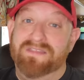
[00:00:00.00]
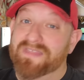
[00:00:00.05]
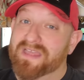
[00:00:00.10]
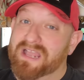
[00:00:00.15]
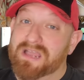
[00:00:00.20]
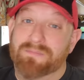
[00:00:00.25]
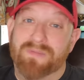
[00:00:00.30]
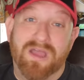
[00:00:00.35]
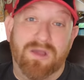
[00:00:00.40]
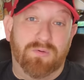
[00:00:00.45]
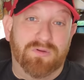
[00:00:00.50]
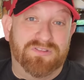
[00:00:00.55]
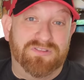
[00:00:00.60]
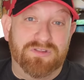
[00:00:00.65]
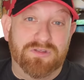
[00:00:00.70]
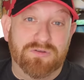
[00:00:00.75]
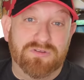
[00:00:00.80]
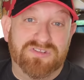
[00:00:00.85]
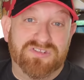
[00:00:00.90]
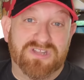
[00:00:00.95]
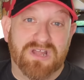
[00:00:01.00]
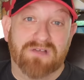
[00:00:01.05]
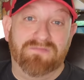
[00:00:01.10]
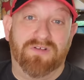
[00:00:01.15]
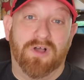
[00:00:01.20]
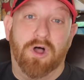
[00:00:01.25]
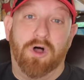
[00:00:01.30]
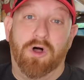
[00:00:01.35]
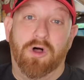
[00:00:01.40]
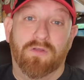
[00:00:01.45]
They come out with new
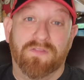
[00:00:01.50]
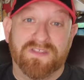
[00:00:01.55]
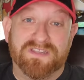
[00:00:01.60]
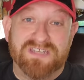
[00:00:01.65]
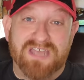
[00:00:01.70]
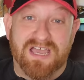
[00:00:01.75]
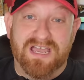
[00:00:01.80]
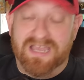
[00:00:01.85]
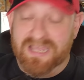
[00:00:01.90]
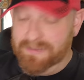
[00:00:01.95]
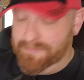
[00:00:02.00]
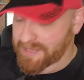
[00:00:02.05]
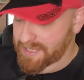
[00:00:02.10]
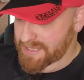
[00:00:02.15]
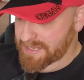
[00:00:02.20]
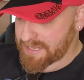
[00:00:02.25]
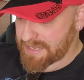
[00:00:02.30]
stuff all the time.